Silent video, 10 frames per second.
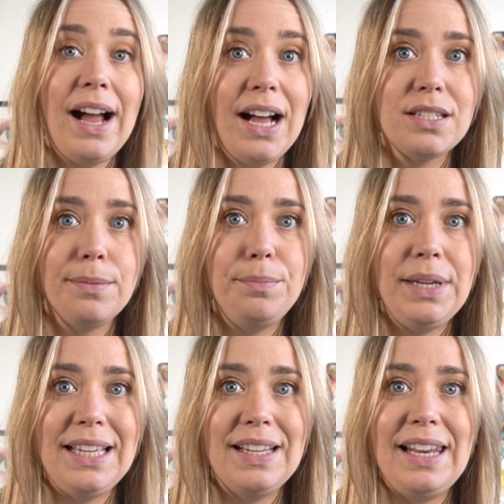it hasn't
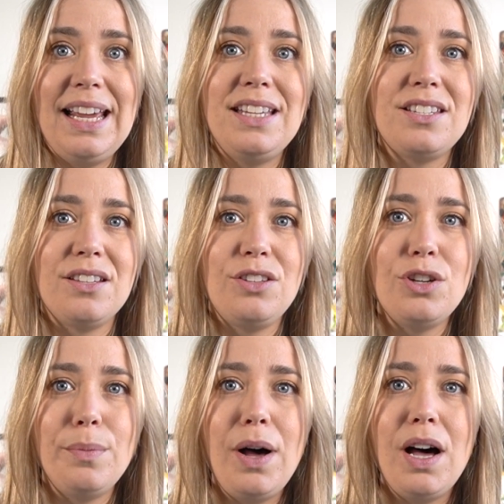been glazed. So the
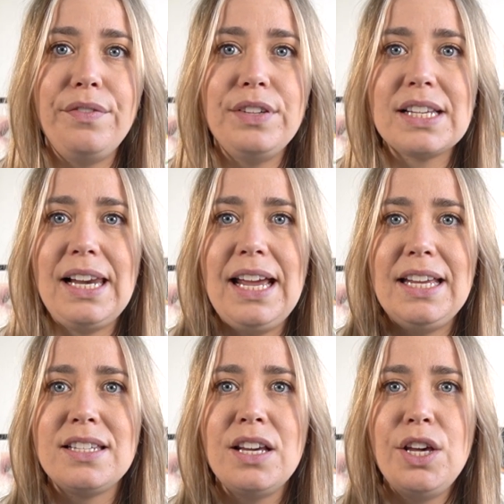top half is
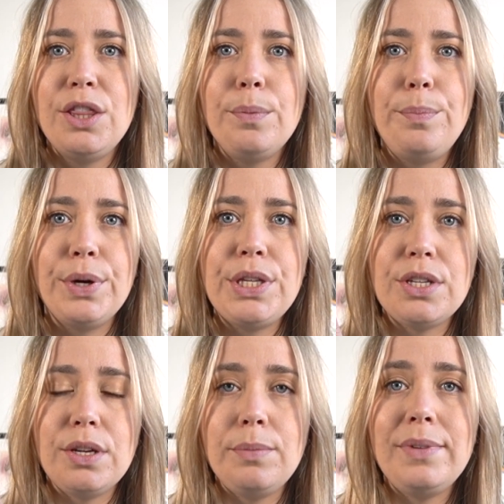glazed, the
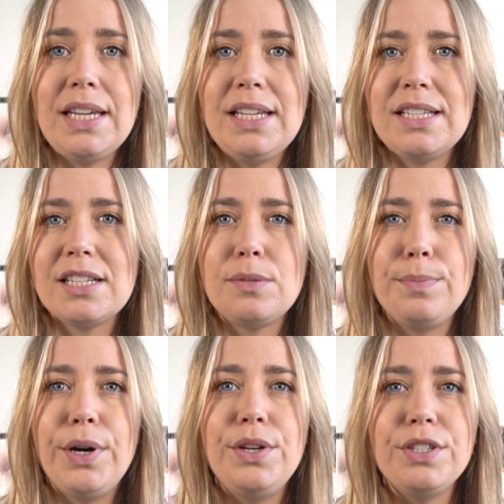bottom is
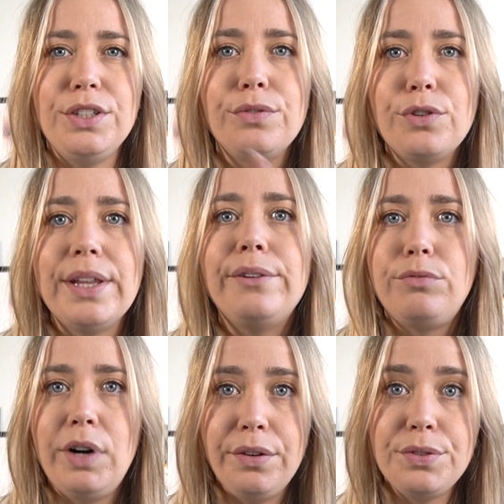exposed, and you've got that
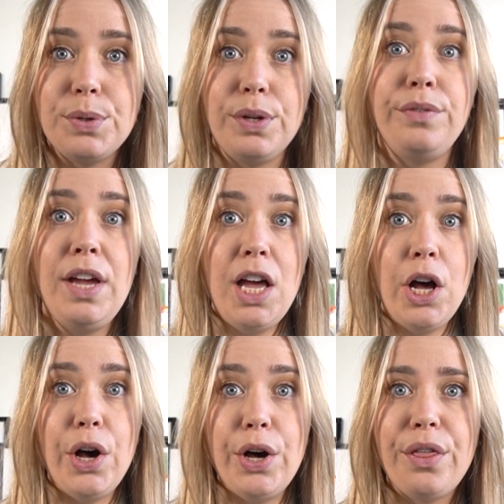rough sort of
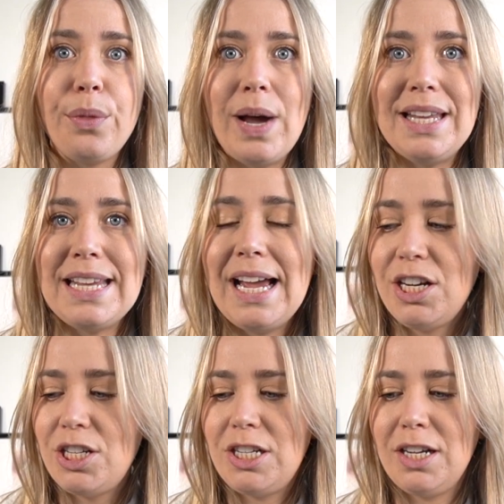earthware
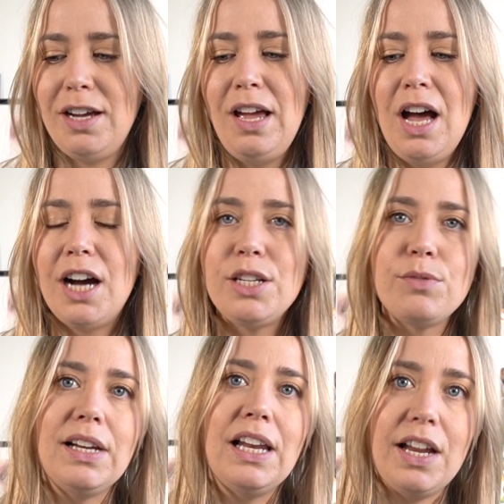texture. I
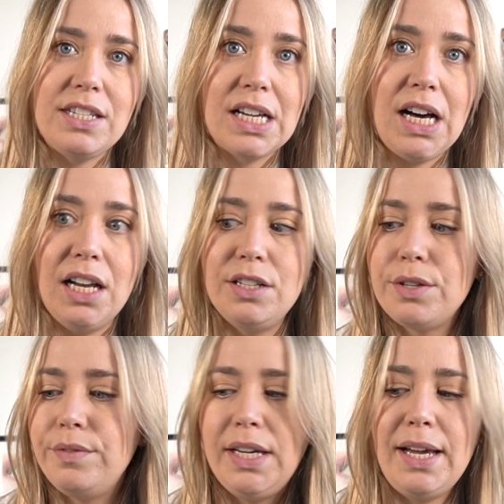just really liked the colours
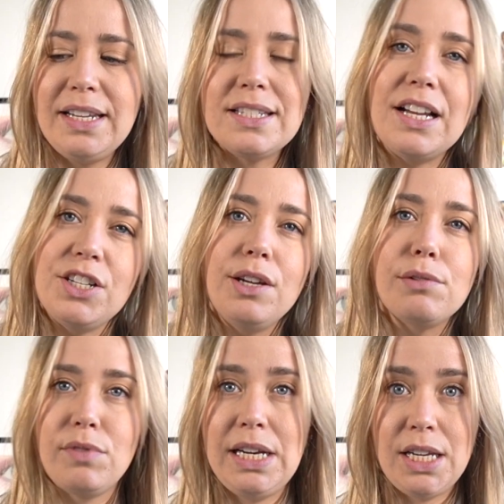of it, and it's actually
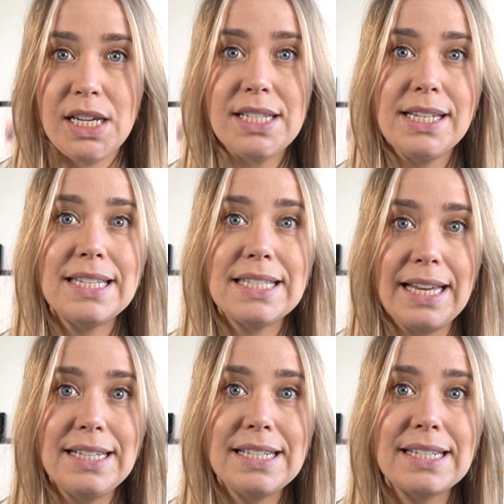a really nicely
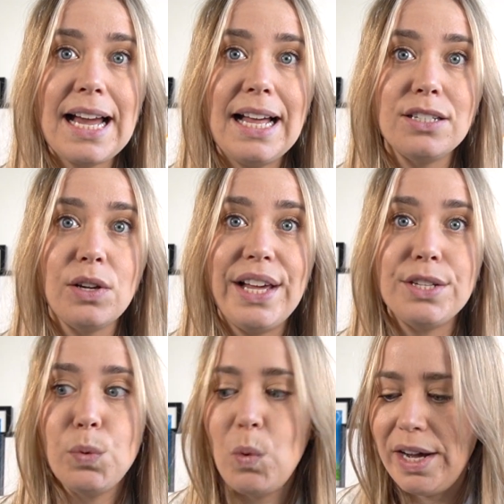scented candle
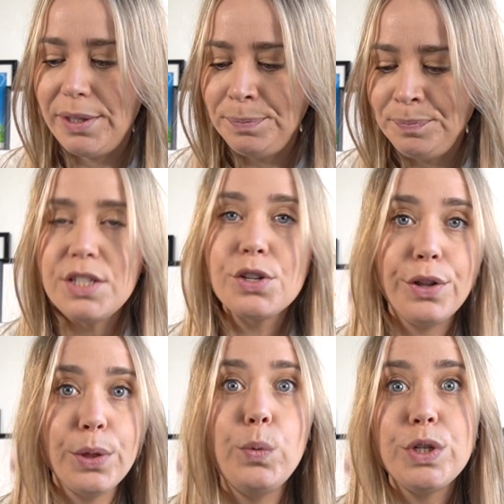as well. It's
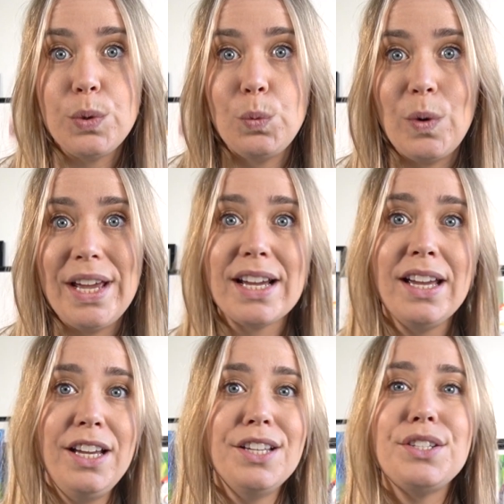got the wooden wick,
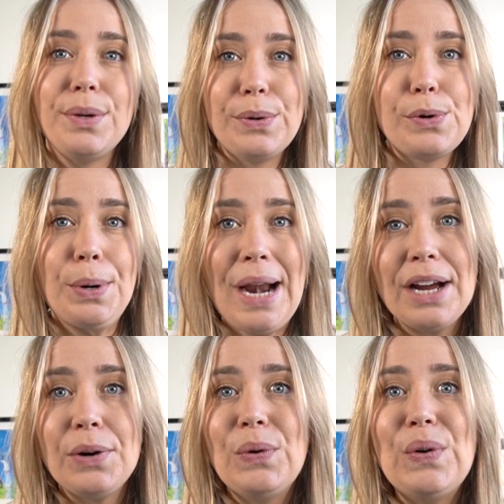so it'll
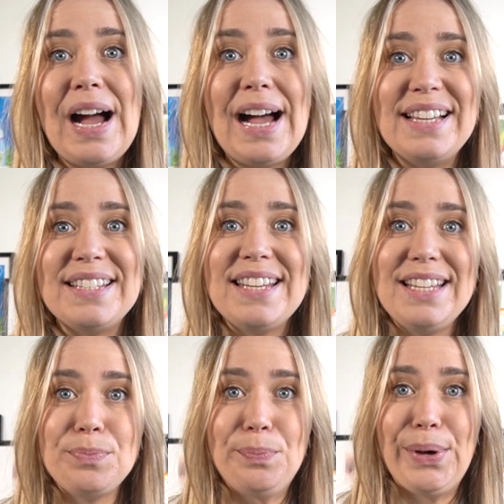crackle as
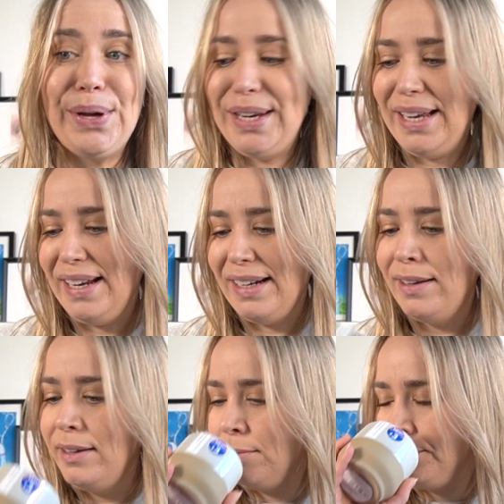it's burning.